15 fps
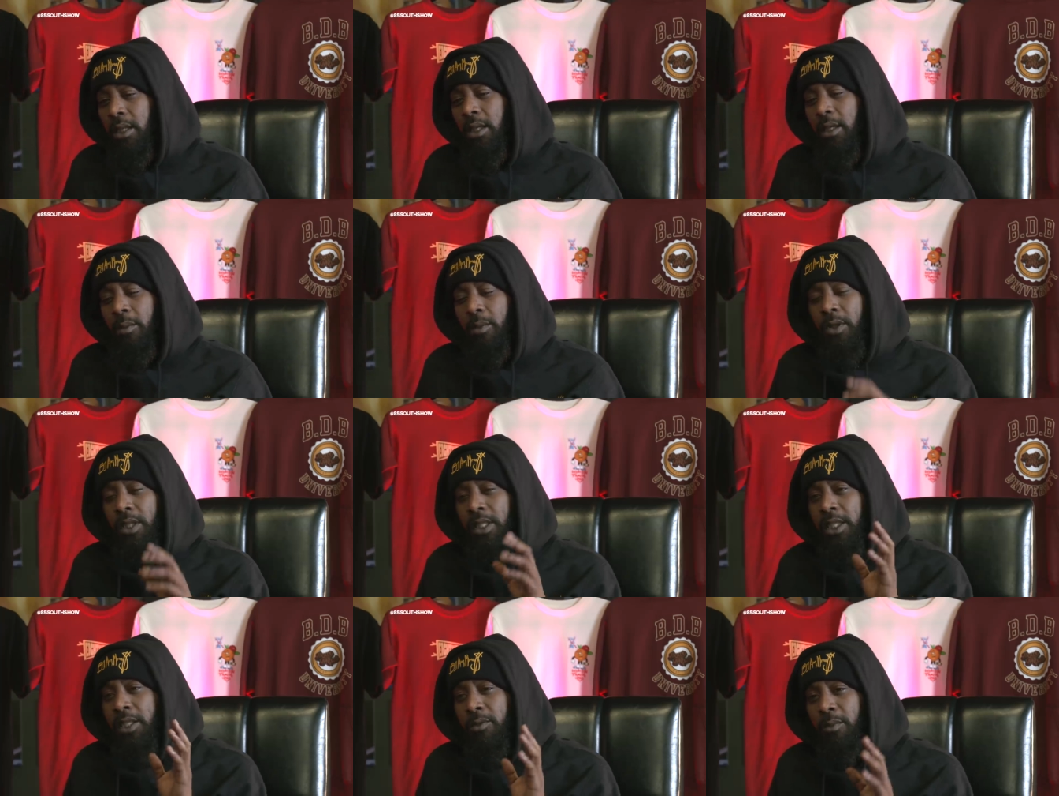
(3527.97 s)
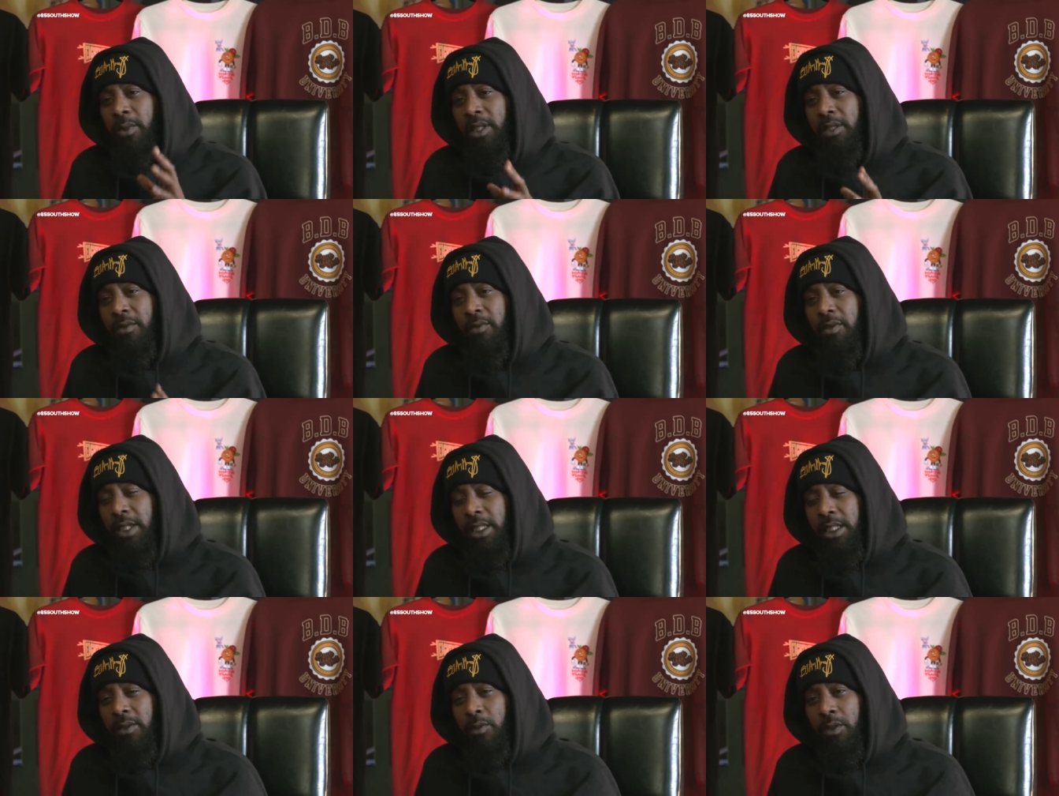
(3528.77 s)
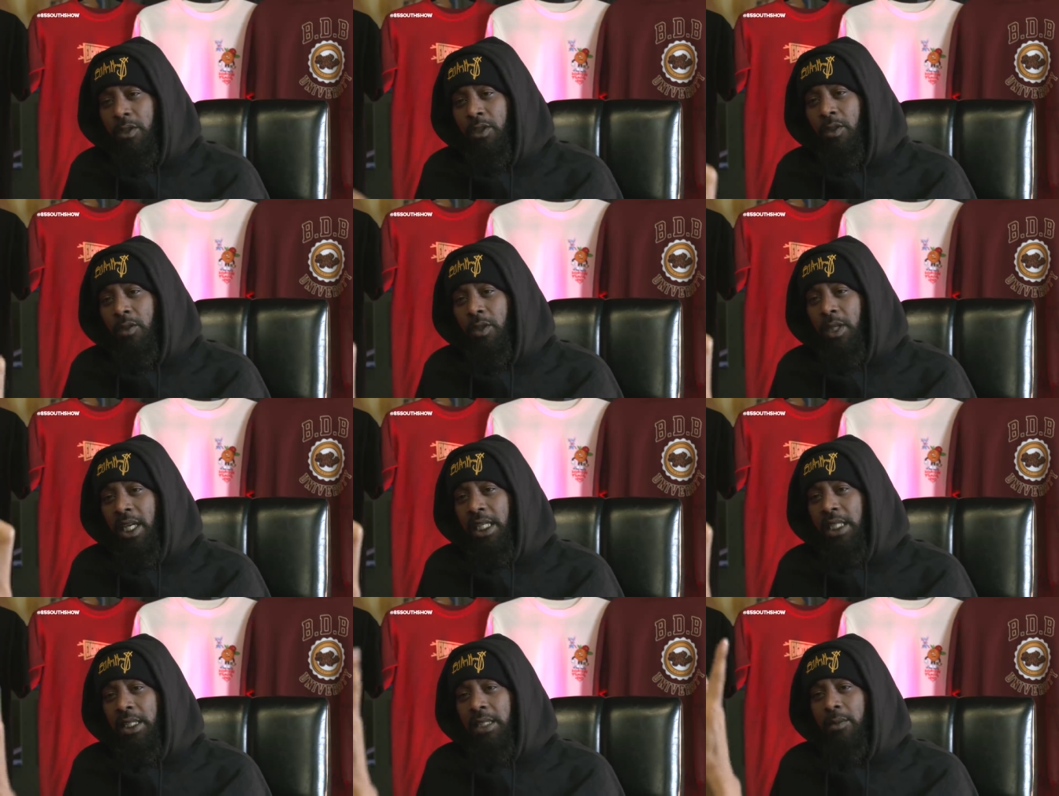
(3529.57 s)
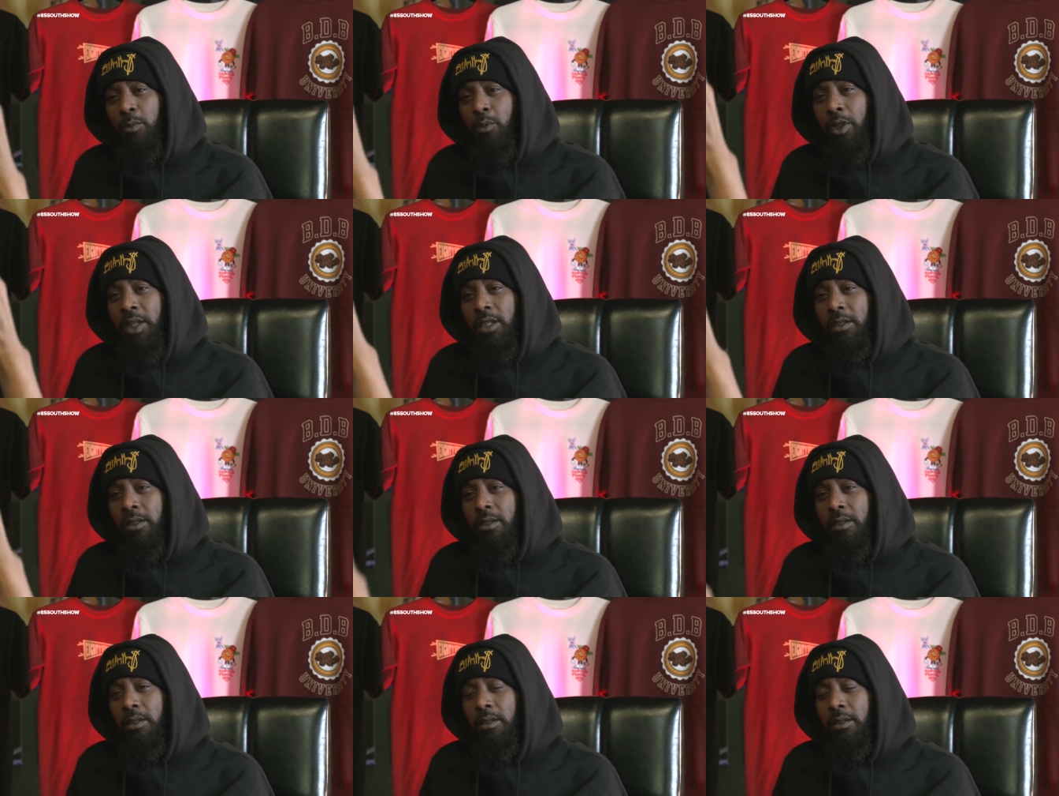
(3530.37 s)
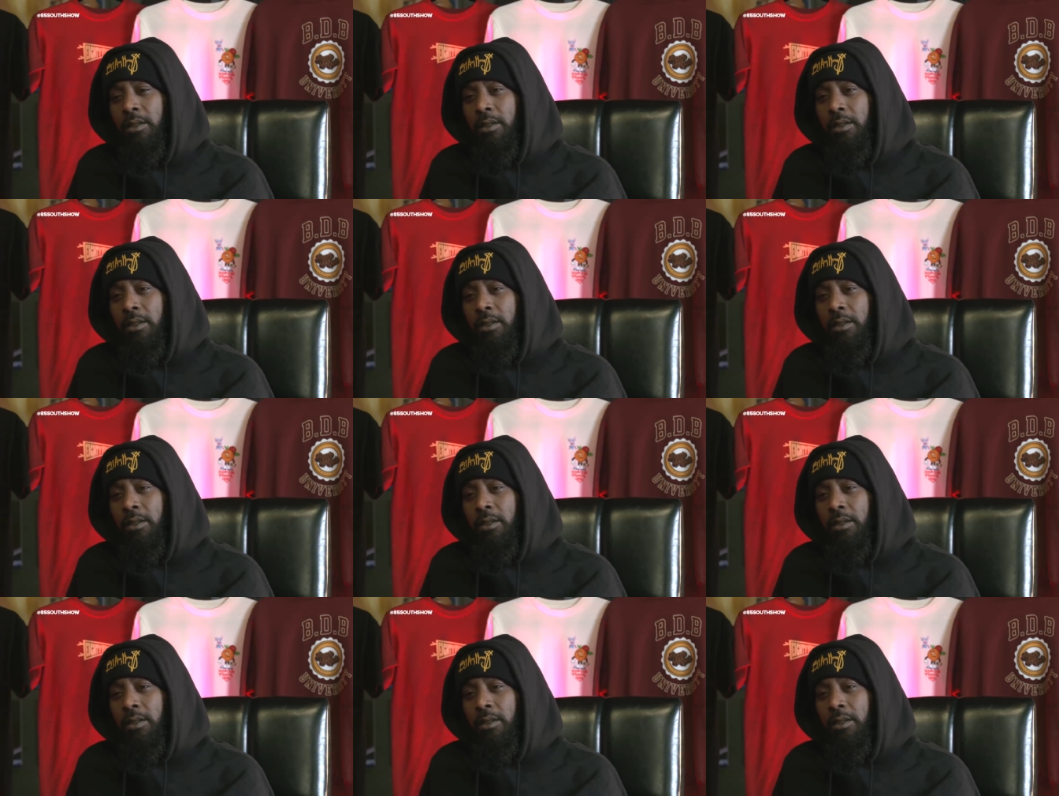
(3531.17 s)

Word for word: Oh, the racist! These motherfuckers were so goddamn racist.